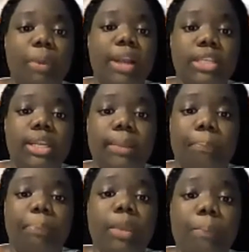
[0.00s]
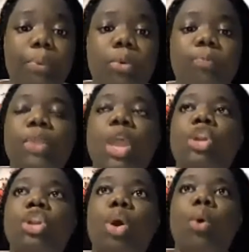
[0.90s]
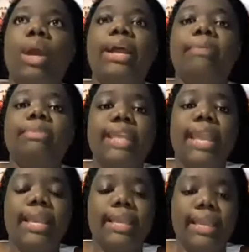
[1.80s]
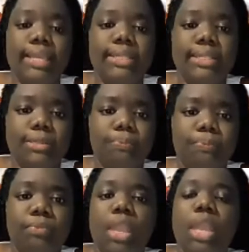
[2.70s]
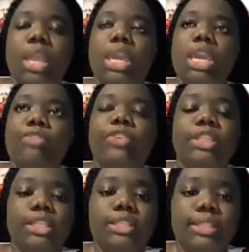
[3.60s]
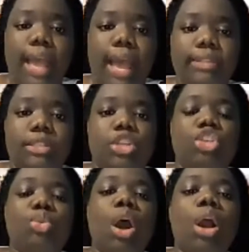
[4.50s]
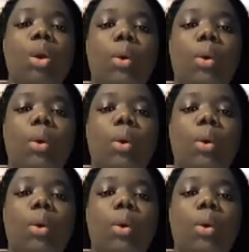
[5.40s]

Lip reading: particular people. Now, what I'm saying is, if it is that you are